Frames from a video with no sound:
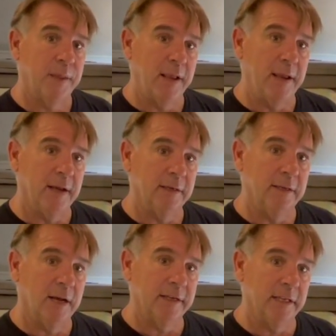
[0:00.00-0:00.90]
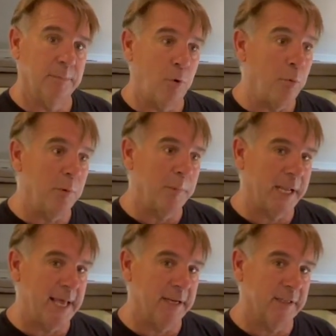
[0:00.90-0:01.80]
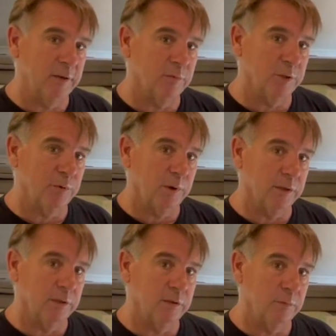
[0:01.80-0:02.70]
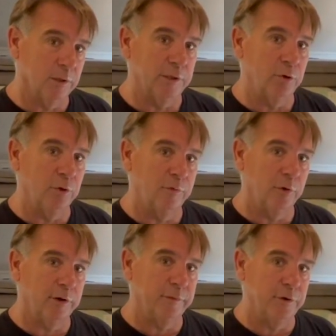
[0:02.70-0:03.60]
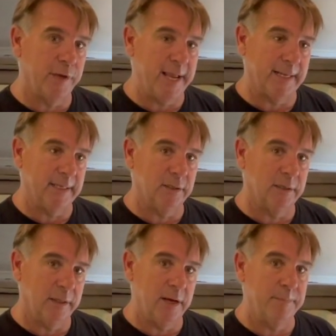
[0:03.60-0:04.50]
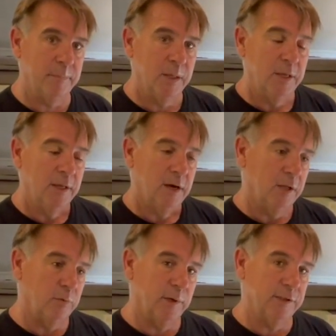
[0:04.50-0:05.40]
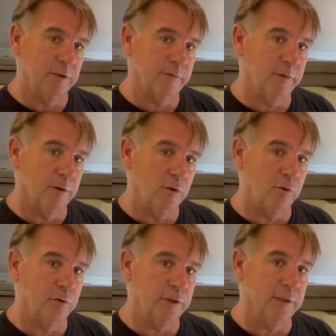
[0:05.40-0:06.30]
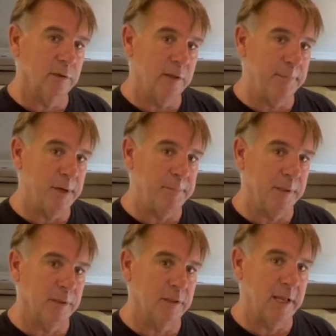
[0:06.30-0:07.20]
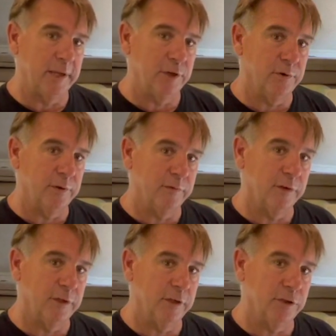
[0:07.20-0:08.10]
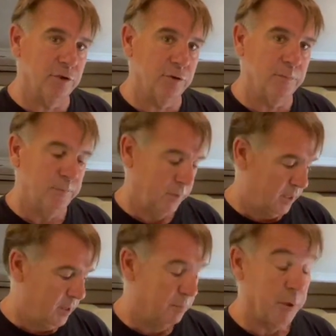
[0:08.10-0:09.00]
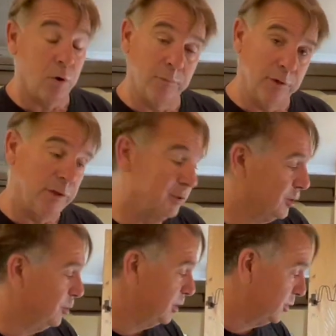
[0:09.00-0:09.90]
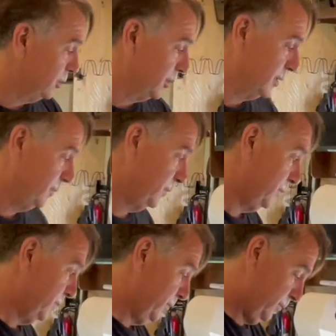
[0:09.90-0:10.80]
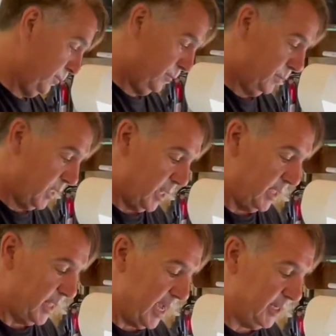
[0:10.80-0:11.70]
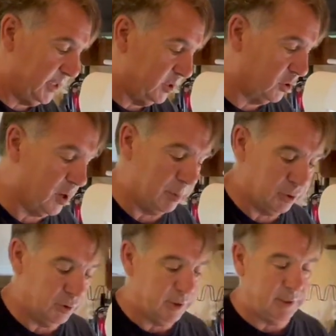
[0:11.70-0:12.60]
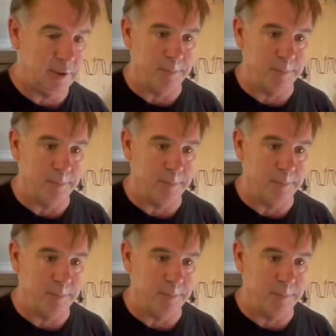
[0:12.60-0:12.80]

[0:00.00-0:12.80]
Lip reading: and get a mobile mechanic is what you want to really Google for if you can't get to them. Otherwise, look for a local dealer that might be able to take you in for your issue. But hopefully there's no issues. And that is your troubleshooting. Your